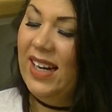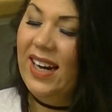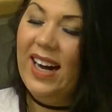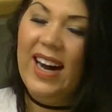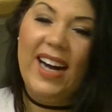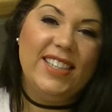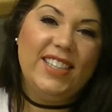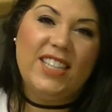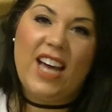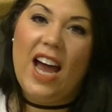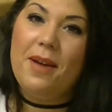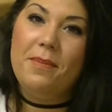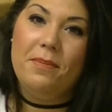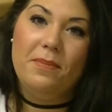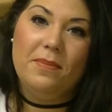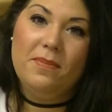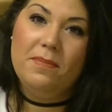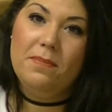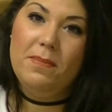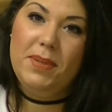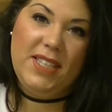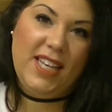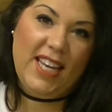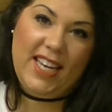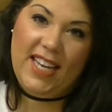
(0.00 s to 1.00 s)
I don't
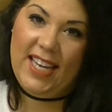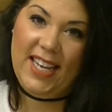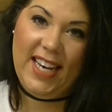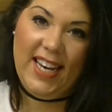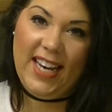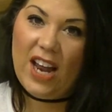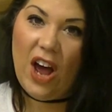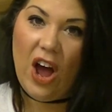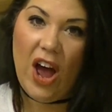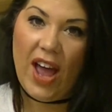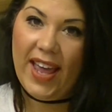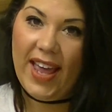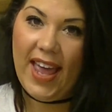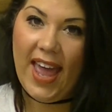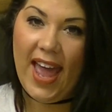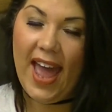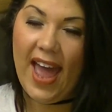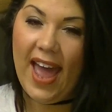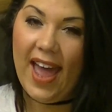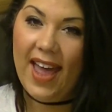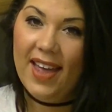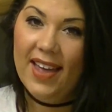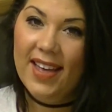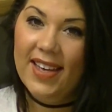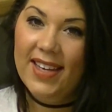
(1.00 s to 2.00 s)
particularly like
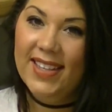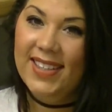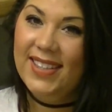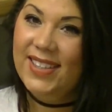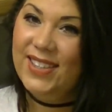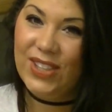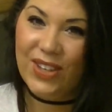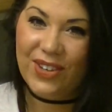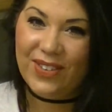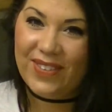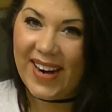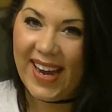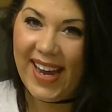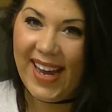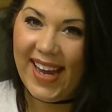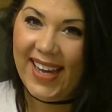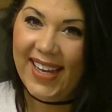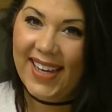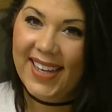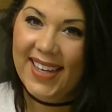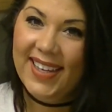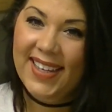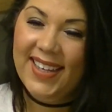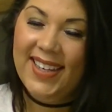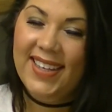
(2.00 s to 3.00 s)
it.
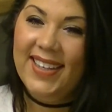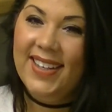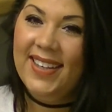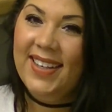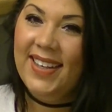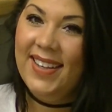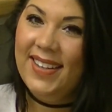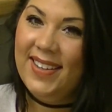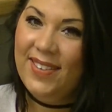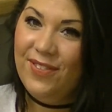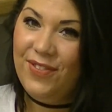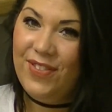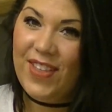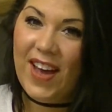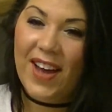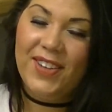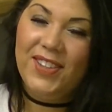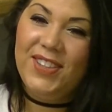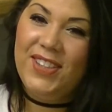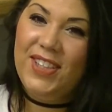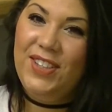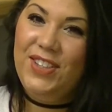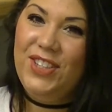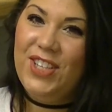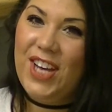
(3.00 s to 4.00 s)
Sorry,
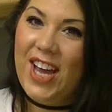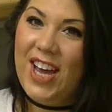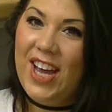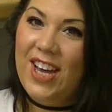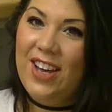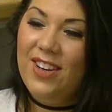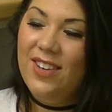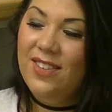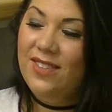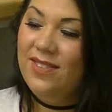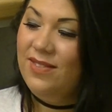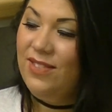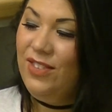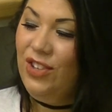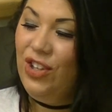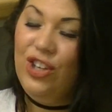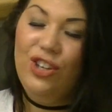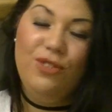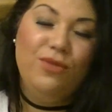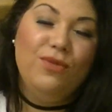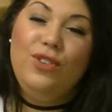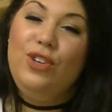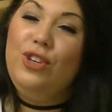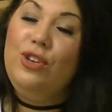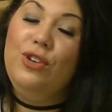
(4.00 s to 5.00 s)
those who do.
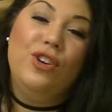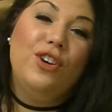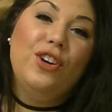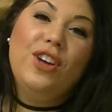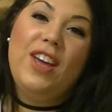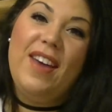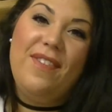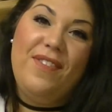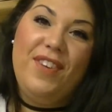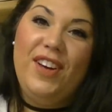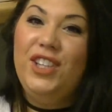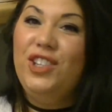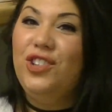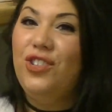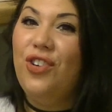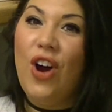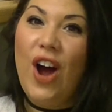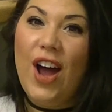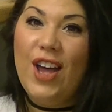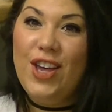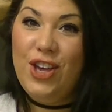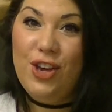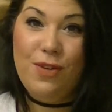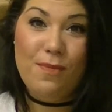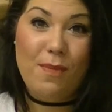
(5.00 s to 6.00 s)
You could give it a
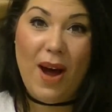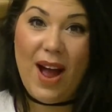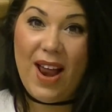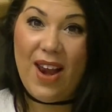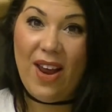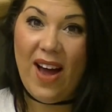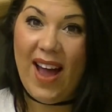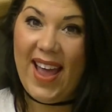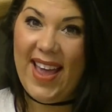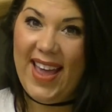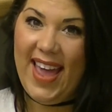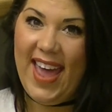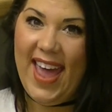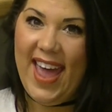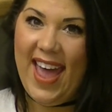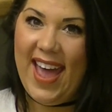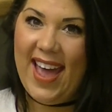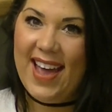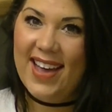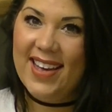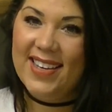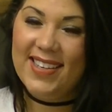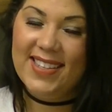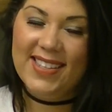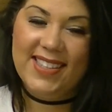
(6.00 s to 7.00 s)
try, you might like
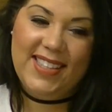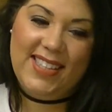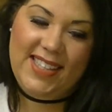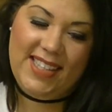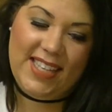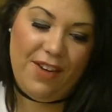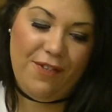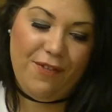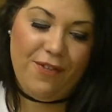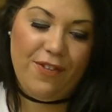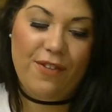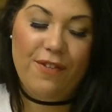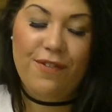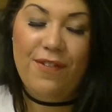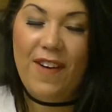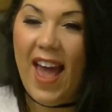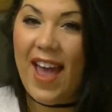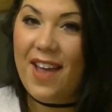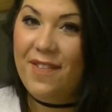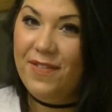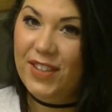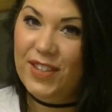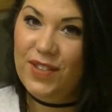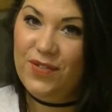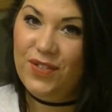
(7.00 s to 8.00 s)
it. It's different
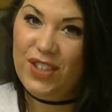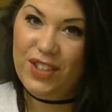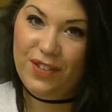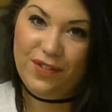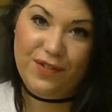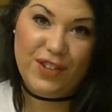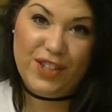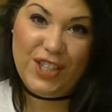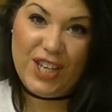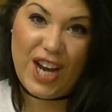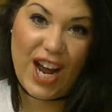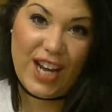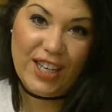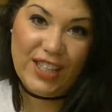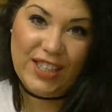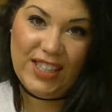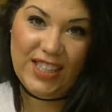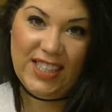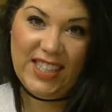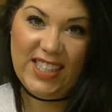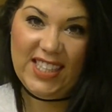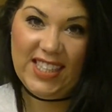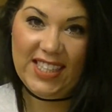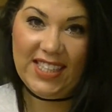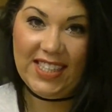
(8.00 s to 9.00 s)
flavours for different
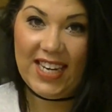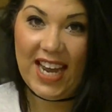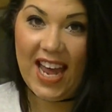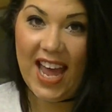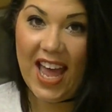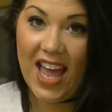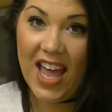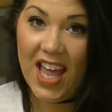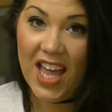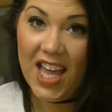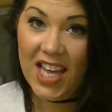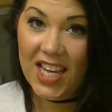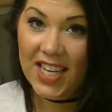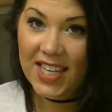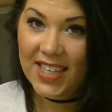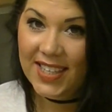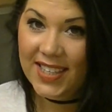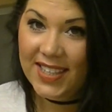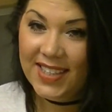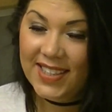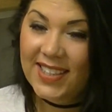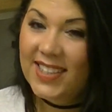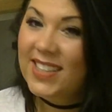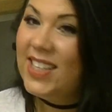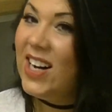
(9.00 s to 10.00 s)
noses, isn't it?
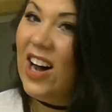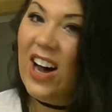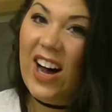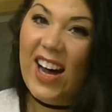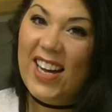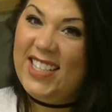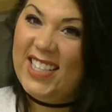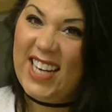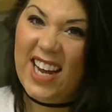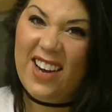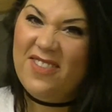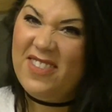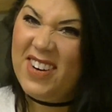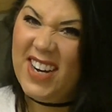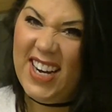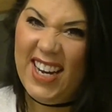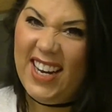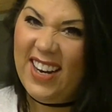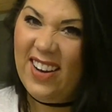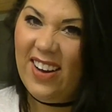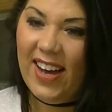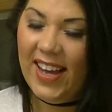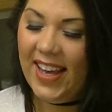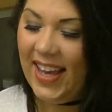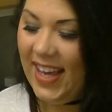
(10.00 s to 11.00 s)
I don't
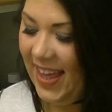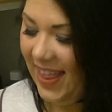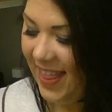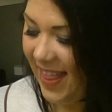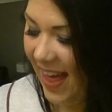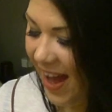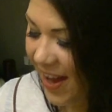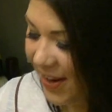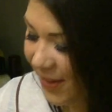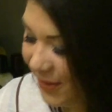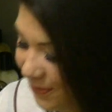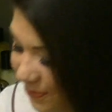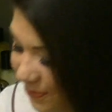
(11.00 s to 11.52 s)
really like it though.